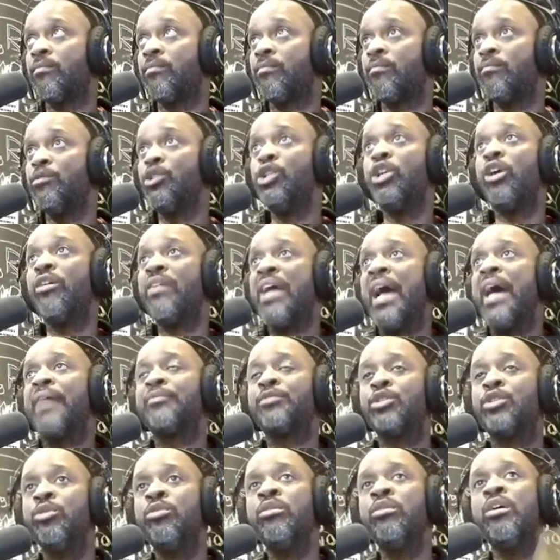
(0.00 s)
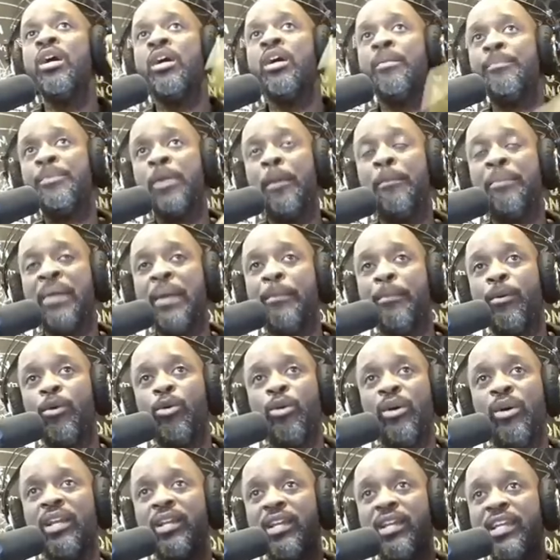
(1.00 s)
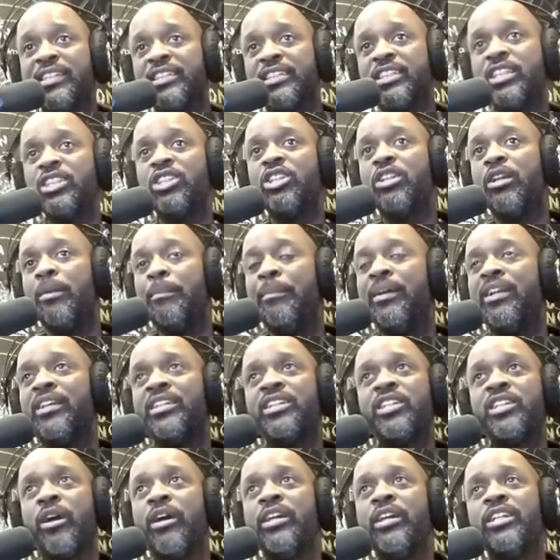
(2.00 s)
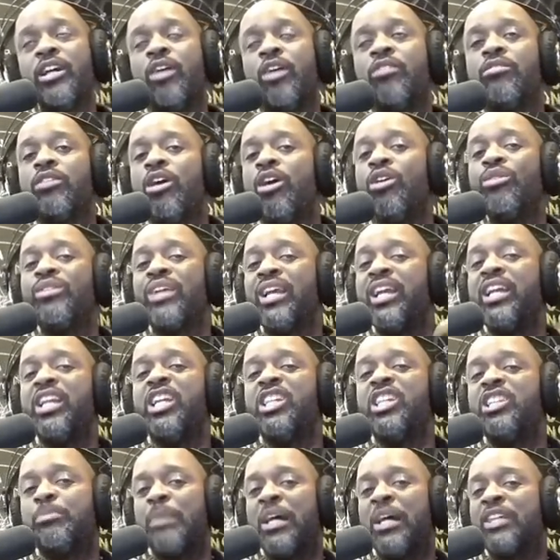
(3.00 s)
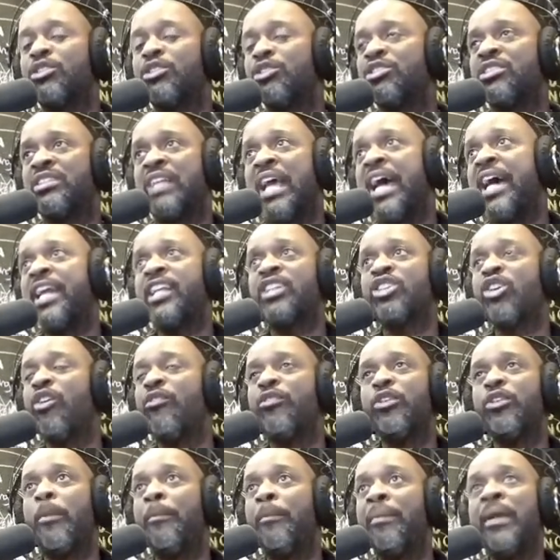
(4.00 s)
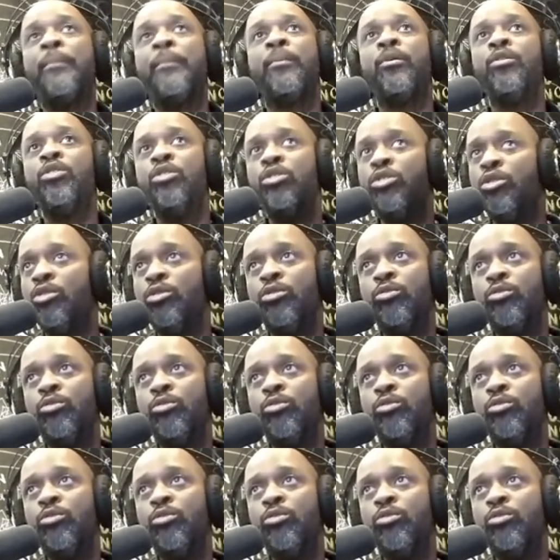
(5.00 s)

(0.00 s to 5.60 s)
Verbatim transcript: You don't have to, the people who enlist into the military don't hold any special status over the people who